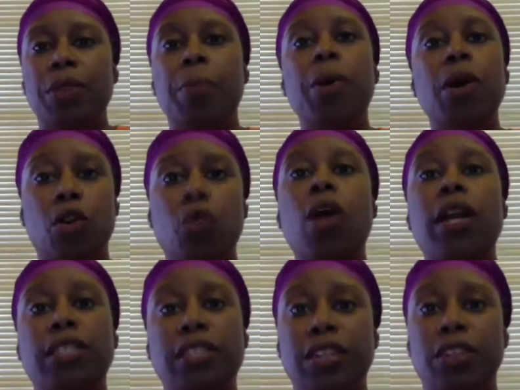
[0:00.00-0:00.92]
the book
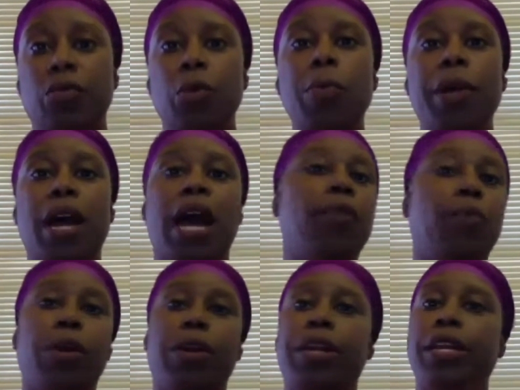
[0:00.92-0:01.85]
Crossing the
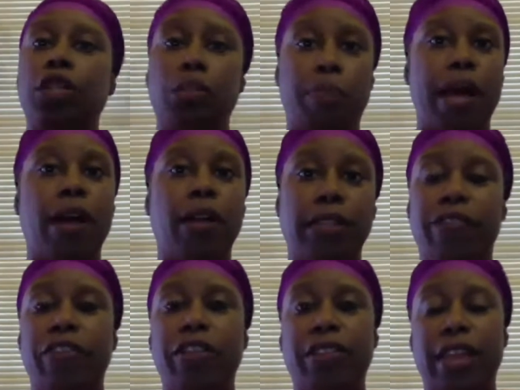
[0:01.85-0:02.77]
Rubicon, where he
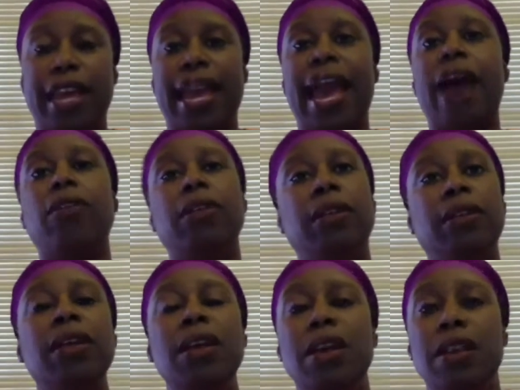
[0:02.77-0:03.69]
spelled everything out
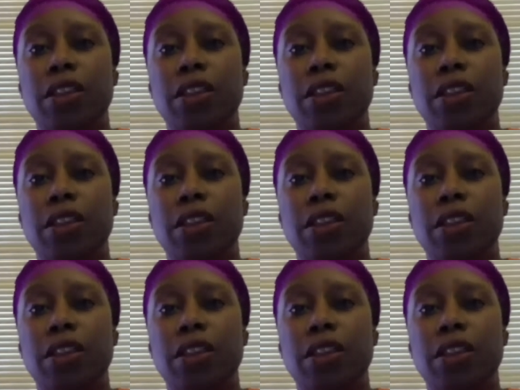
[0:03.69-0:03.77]
and,